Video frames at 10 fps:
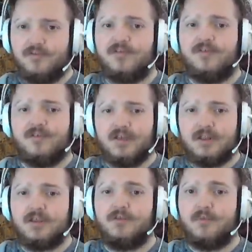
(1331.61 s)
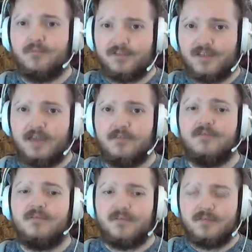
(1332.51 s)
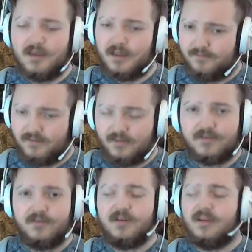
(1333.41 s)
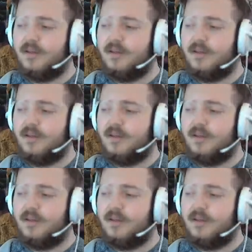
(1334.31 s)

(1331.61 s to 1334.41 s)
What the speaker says: so you get a little bit more cyclones, and it feels good.